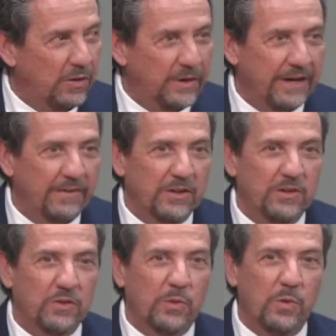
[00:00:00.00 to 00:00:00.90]
Whenever
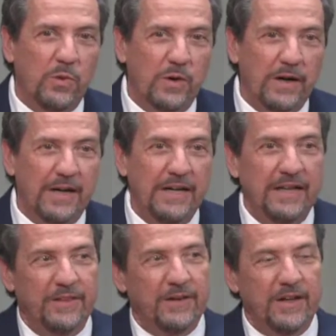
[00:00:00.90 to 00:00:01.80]
there's a war,
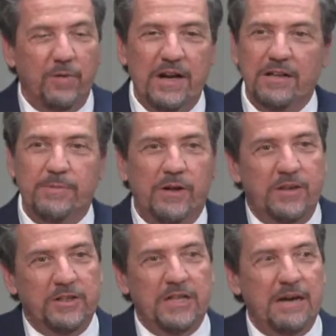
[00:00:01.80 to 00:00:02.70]
they're going to round up all
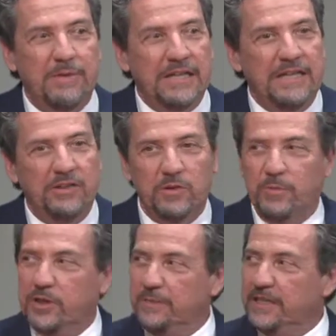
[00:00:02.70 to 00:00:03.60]
the Japanese and
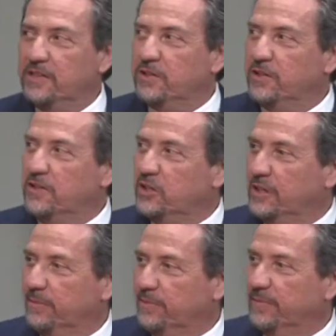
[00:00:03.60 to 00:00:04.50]
put them in internship